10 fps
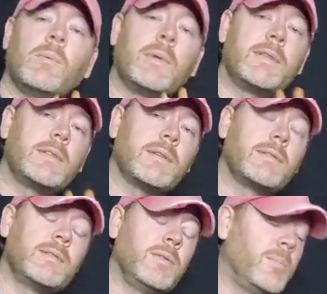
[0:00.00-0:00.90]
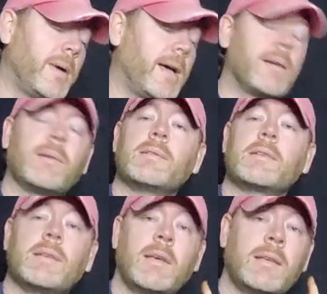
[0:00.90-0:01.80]
with just 2
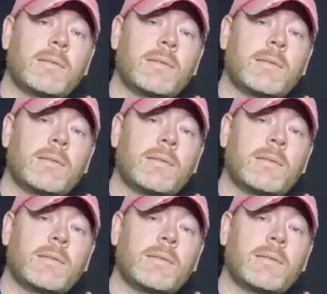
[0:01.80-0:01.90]
patterns.